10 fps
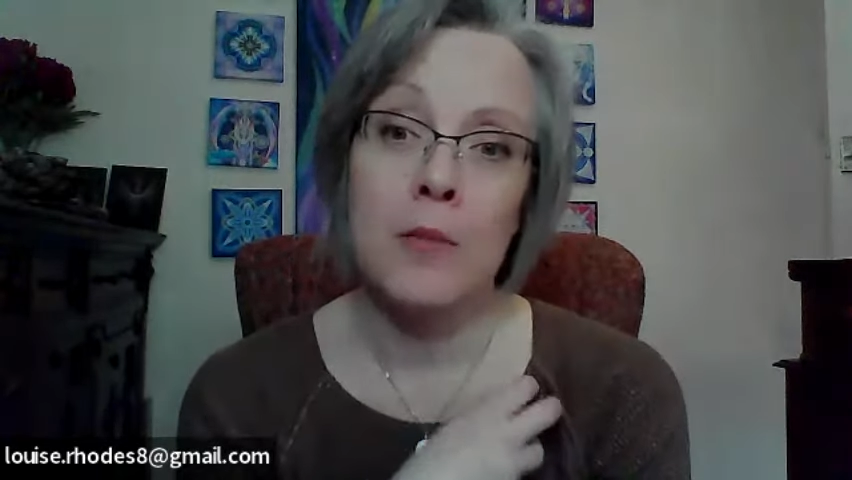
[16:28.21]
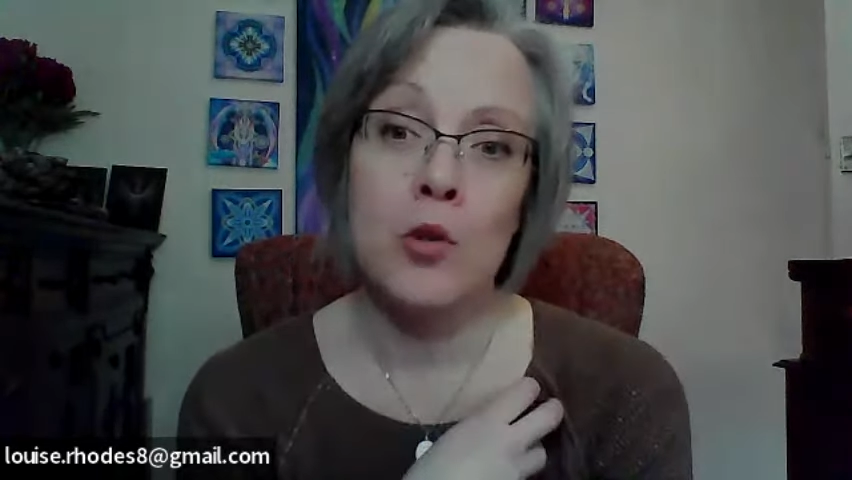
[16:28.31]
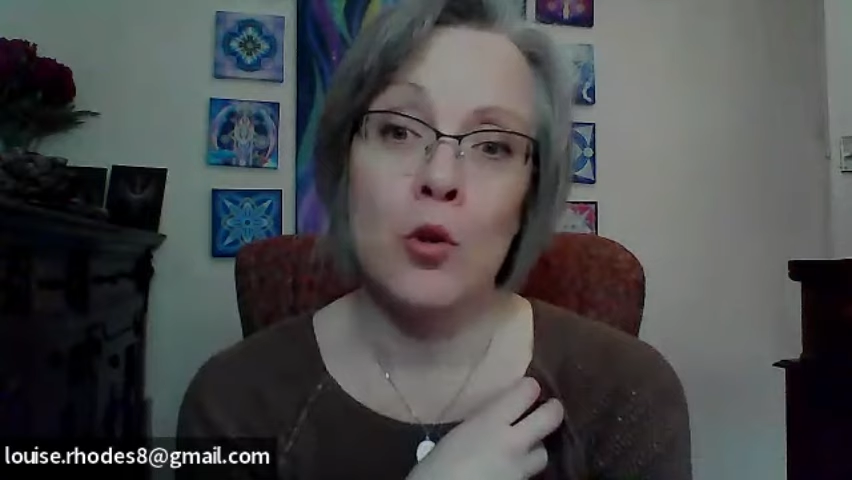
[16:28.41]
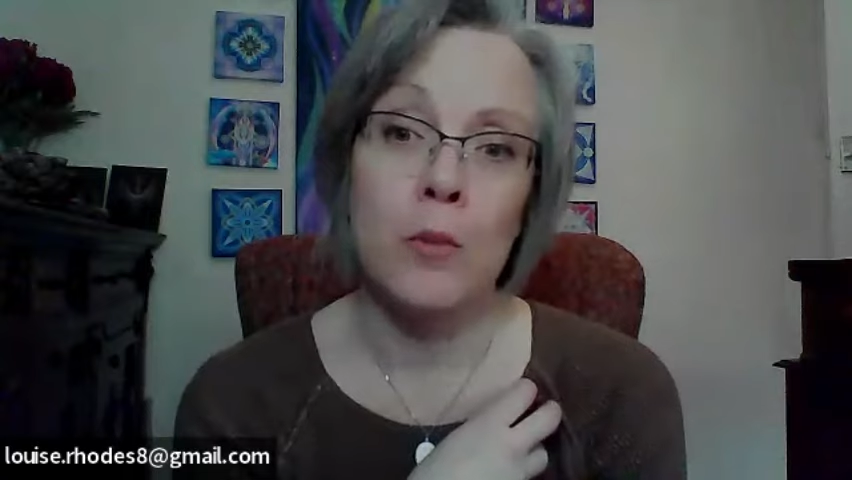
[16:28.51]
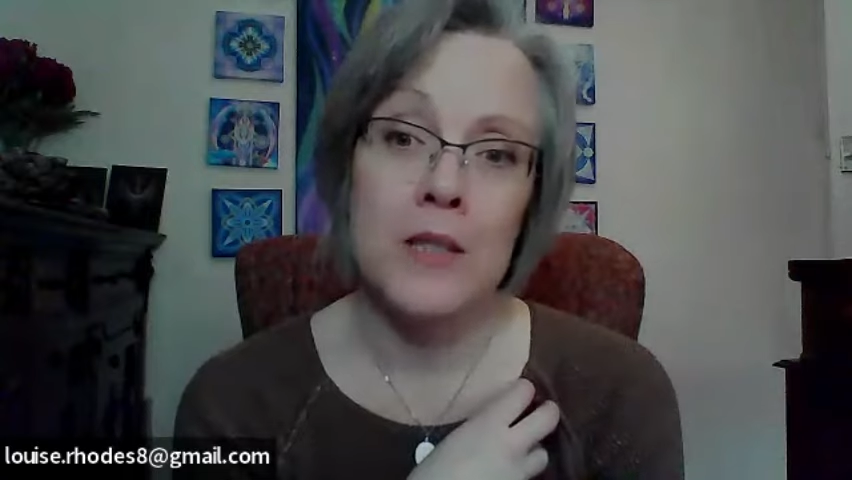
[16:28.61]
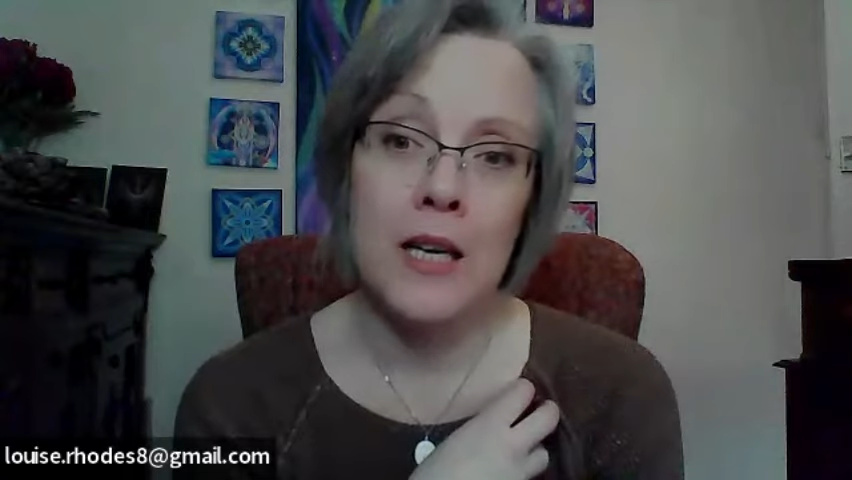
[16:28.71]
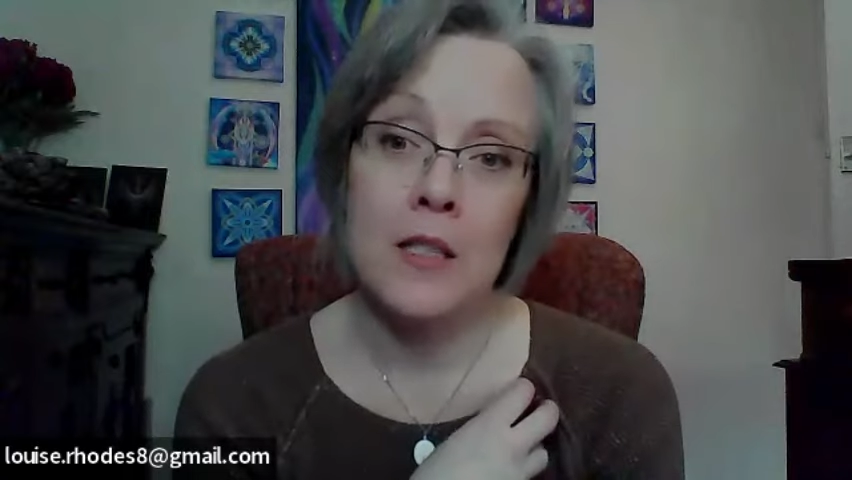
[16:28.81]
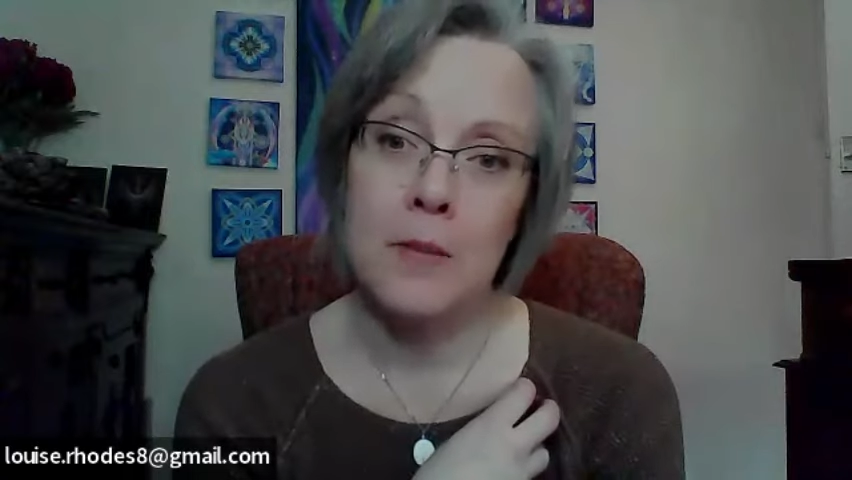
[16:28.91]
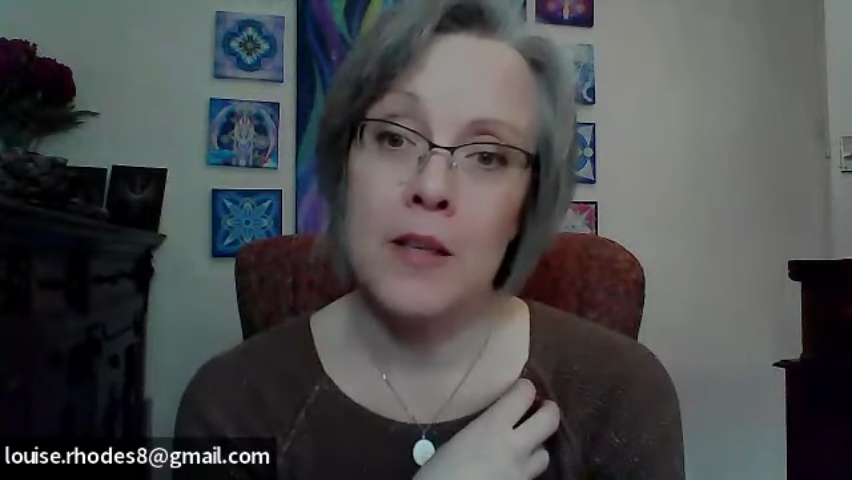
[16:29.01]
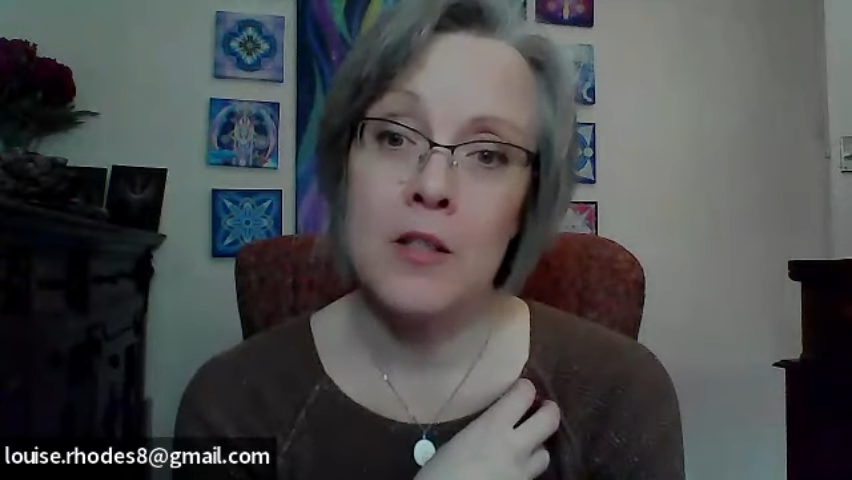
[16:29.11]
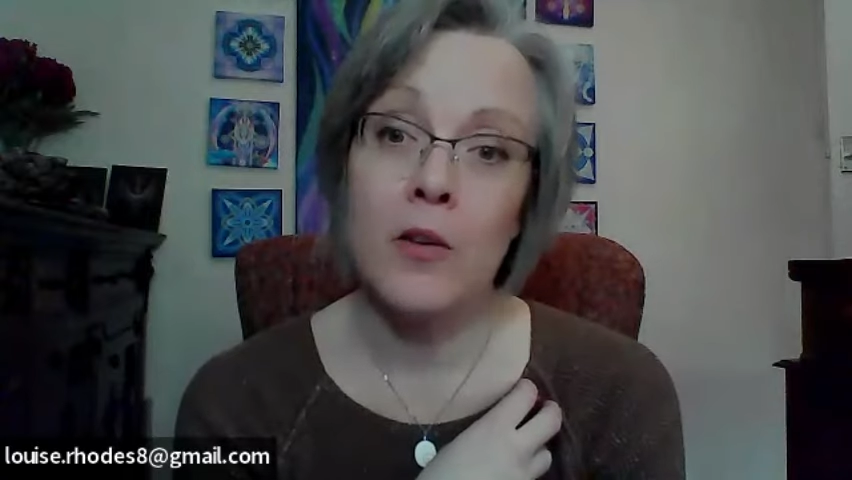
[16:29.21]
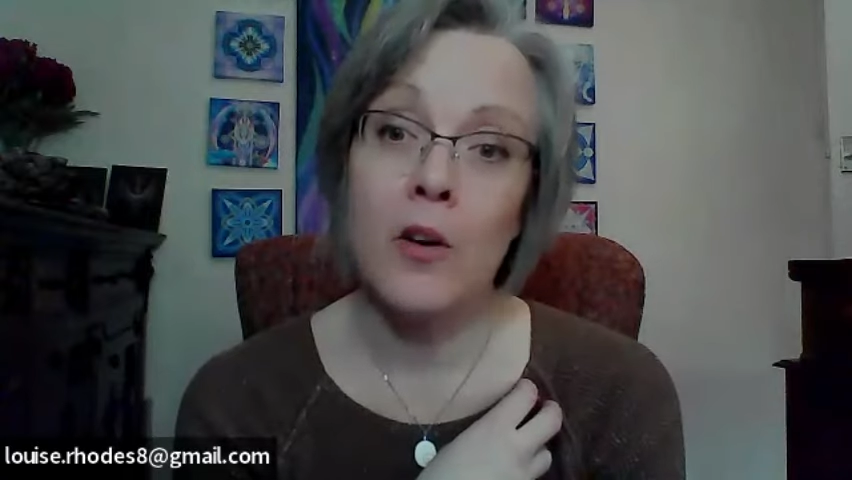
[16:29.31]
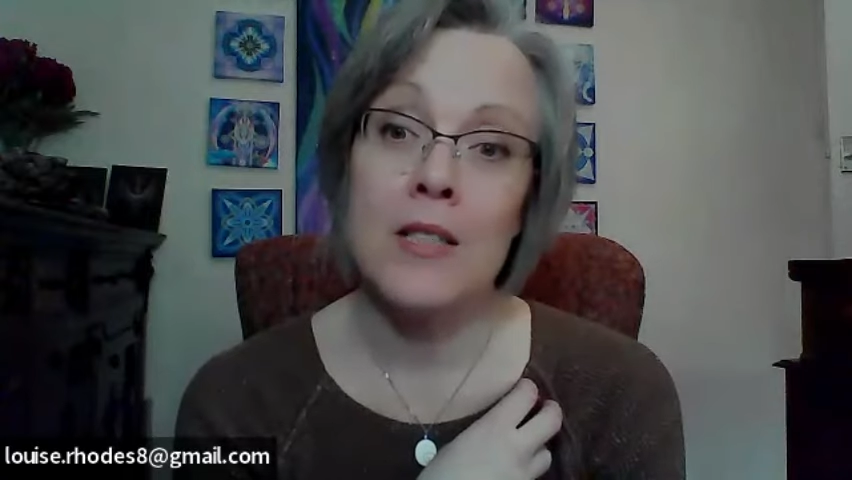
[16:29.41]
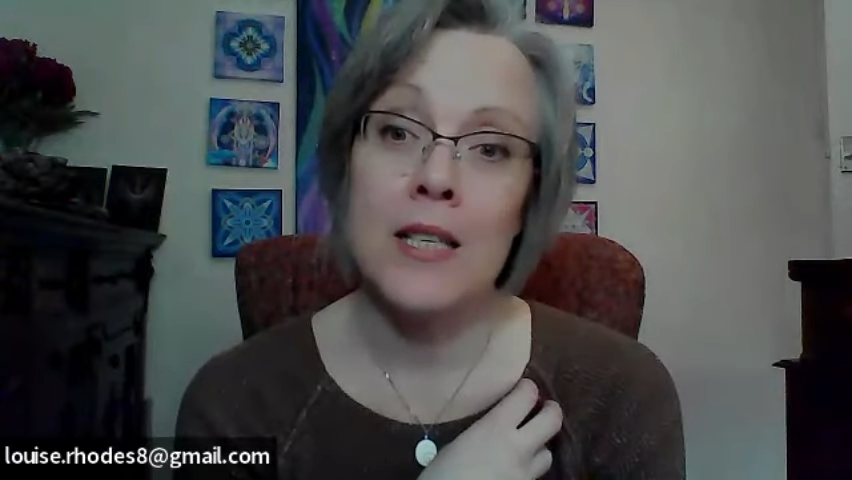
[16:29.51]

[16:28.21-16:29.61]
dormant aspects of our